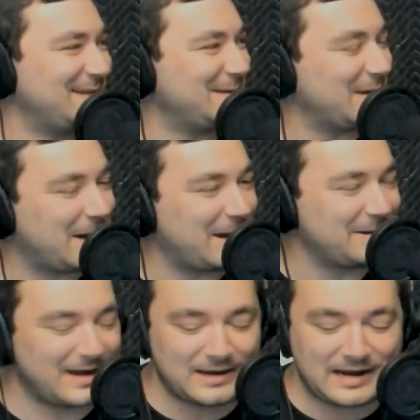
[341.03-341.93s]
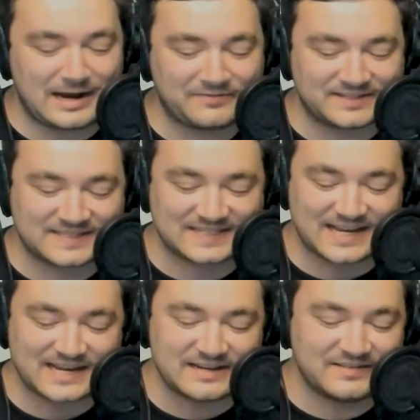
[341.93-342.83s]
I, I have to
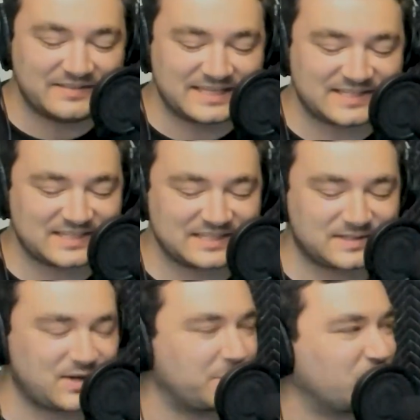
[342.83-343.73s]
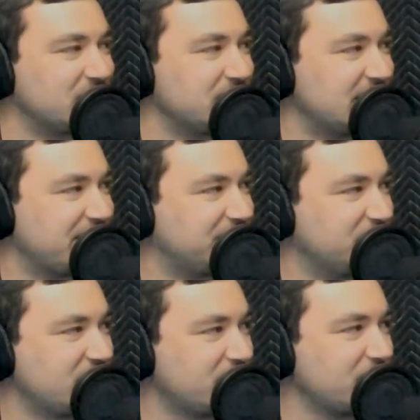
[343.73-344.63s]
say, this summary, if you
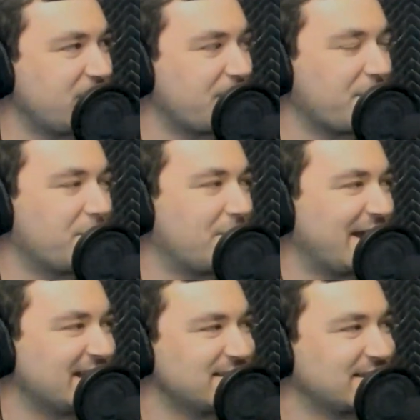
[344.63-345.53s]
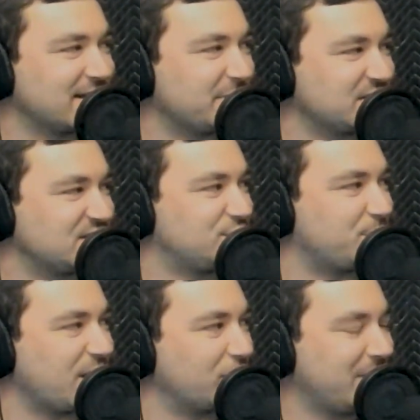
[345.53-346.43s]
don't know anything about
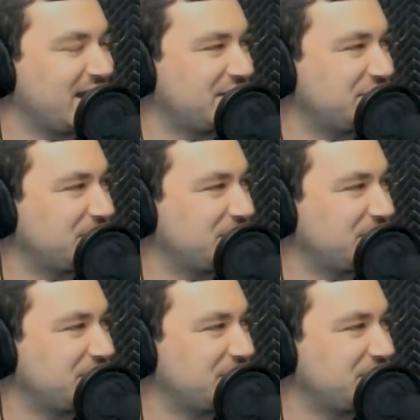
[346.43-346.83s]
Spider Man,